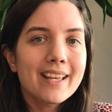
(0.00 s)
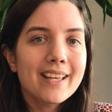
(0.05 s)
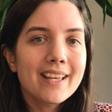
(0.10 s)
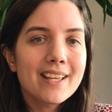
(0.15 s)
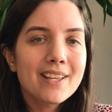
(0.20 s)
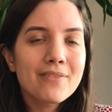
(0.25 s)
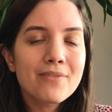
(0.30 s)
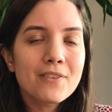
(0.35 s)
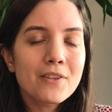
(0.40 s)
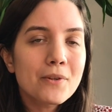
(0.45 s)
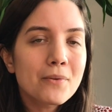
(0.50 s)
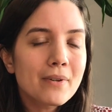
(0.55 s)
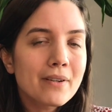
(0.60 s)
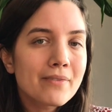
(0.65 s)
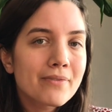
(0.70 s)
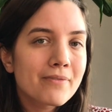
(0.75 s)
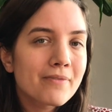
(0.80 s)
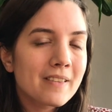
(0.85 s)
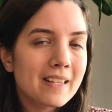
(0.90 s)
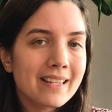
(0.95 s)
If you have
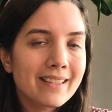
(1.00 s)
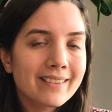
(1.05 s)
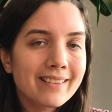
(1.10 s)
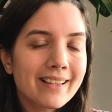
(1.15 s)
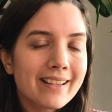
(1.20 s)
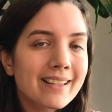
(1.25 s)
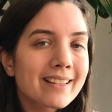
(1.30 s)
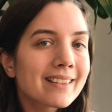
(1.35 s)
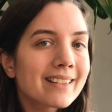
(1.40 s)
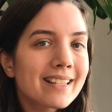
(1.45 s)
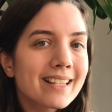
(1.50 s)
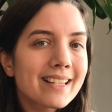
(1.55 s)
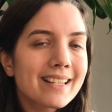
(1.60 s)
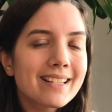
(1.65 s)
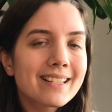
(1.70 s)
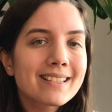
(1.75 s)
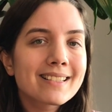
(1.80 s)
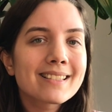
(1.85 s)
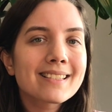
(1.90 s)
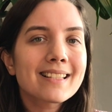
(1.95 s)
feet like
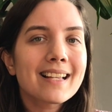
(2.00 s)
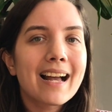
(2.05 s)
these,